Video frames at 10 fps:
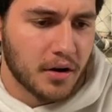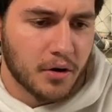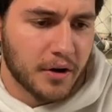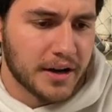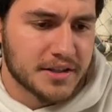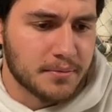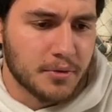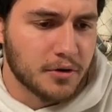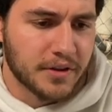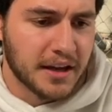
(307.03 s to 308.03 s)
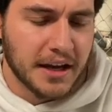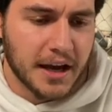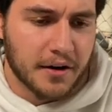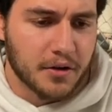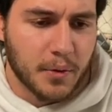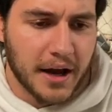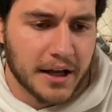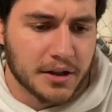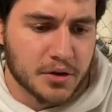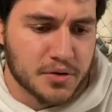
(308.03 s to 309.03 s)
or he has to move the king out of the way
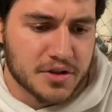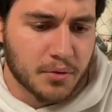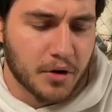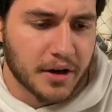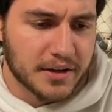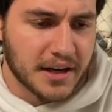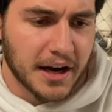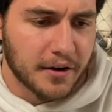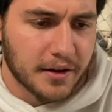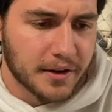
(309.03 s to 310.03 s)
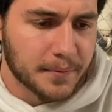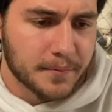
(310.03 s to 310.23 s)
and lose the rook entirely.